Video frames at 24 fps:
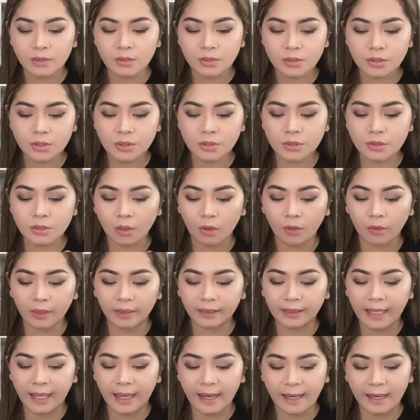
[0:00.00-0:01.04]
So
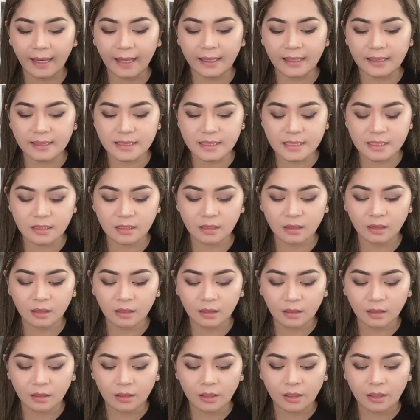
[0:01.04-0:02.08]
it has
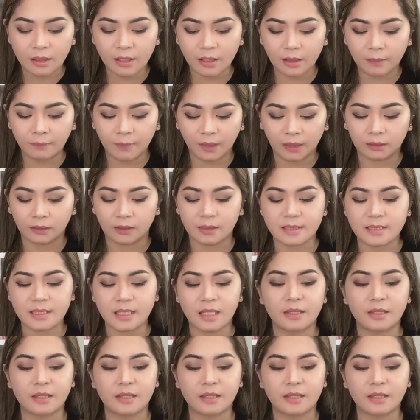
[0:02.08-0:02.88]
three bottles,